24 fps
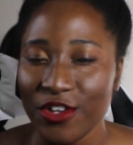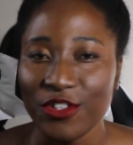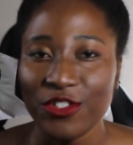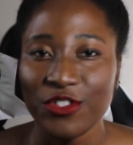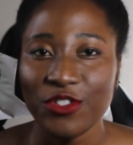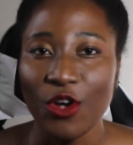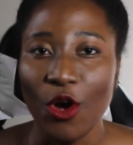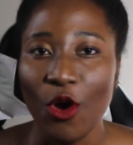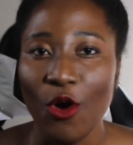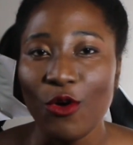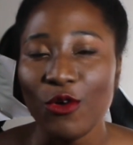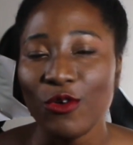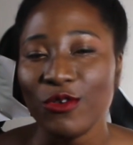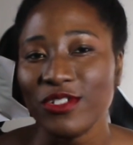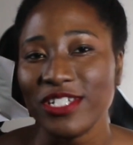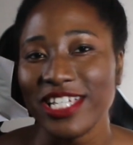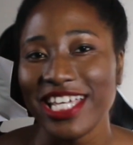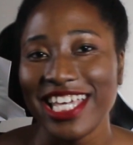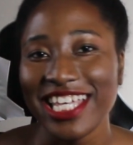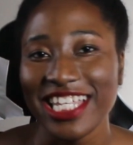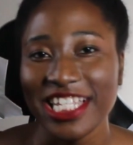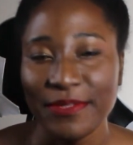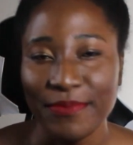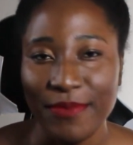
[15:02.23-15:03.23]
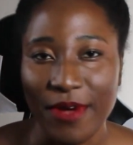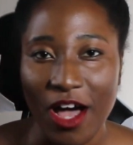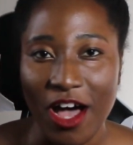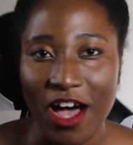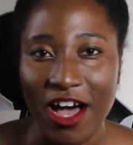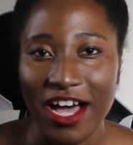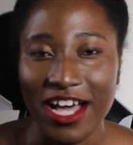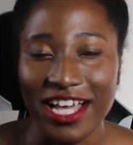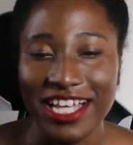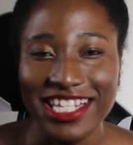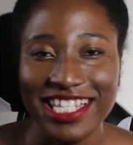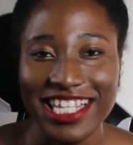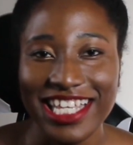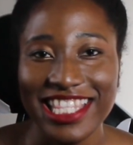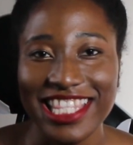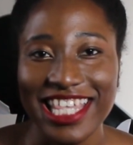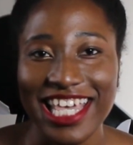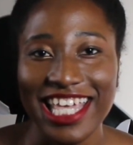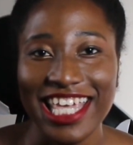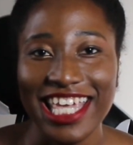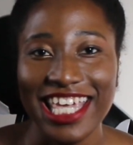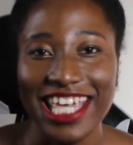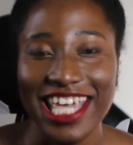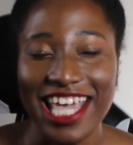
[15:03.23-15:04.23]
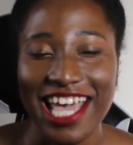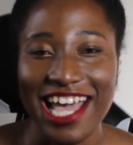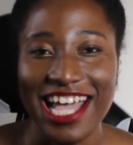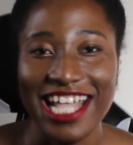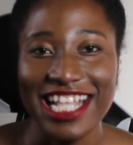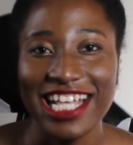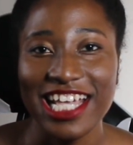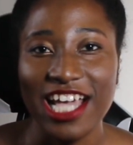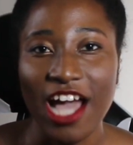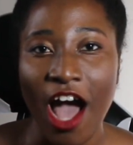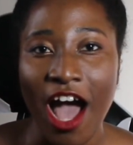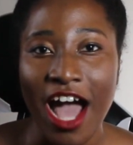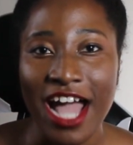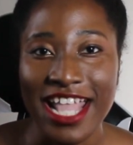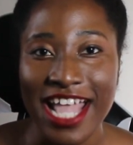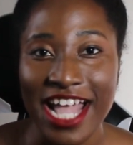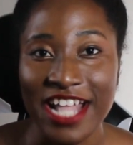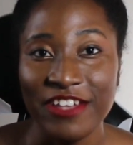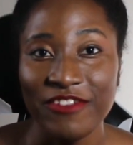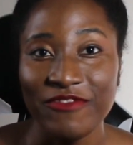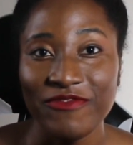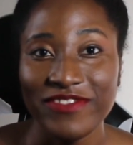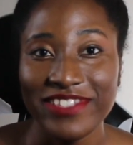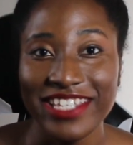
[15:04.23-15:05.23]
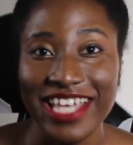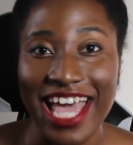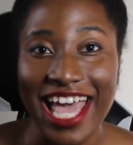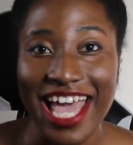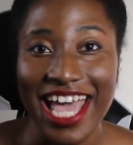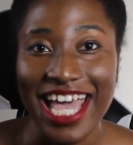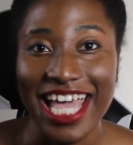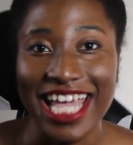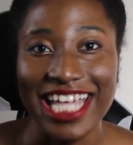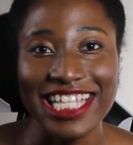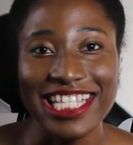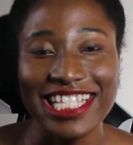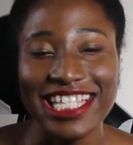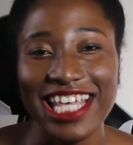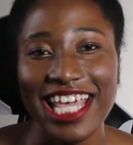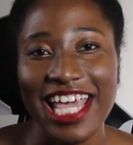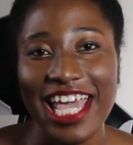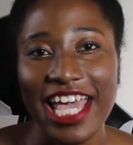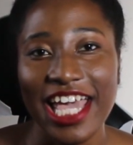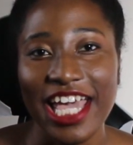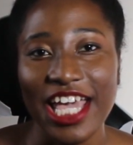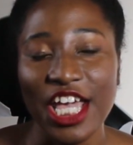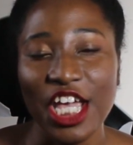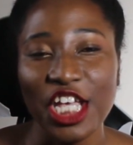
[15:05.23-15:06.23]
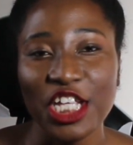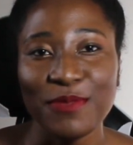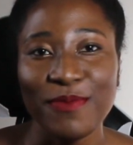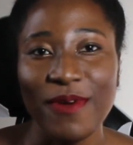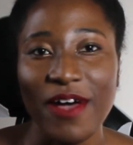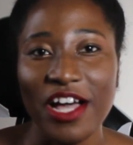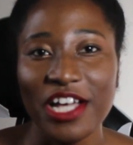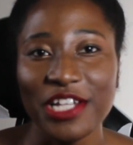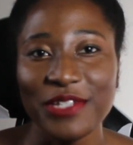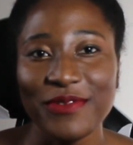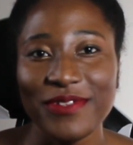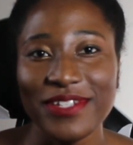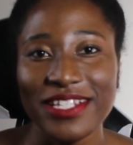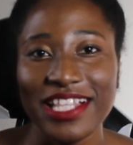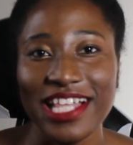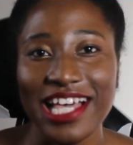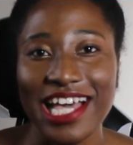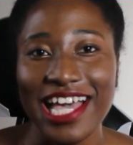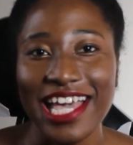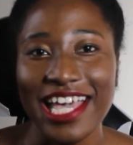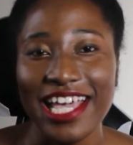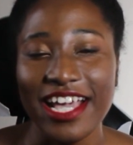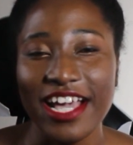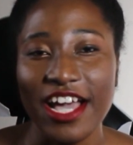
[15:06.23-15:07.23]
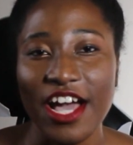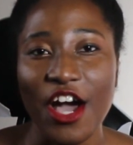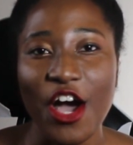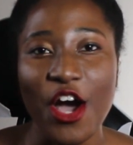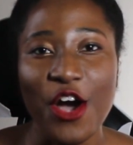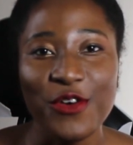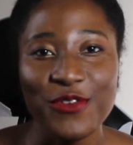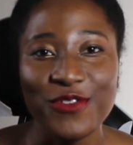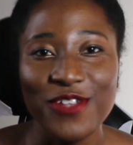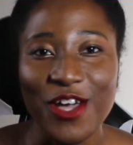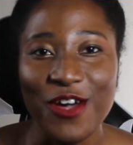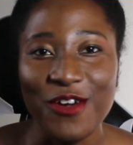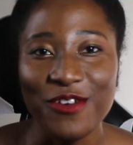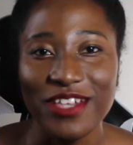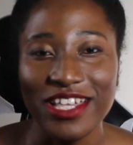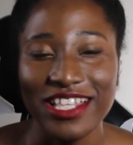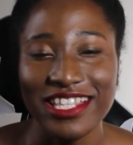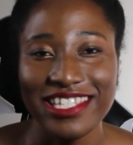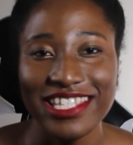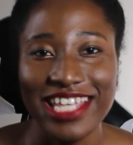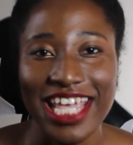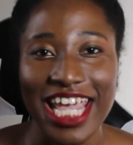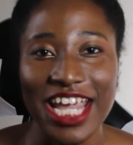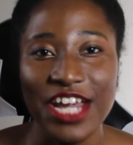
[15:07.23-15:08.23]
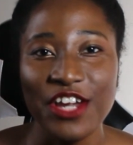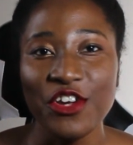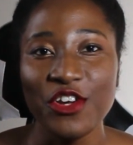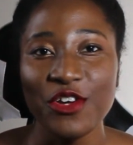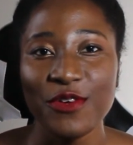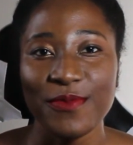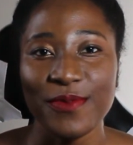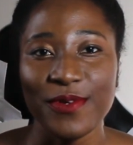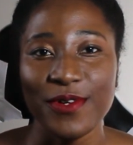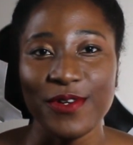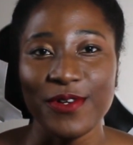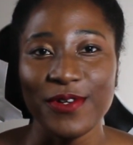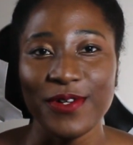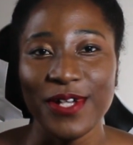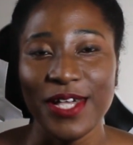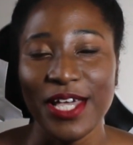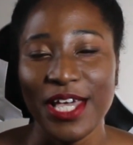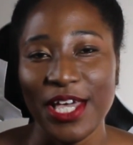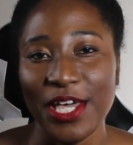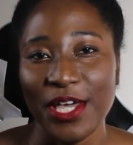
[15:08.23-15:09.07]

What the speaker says: told his boss that he had gotten out of debt, his boss was like, "Oh no, that's terrible.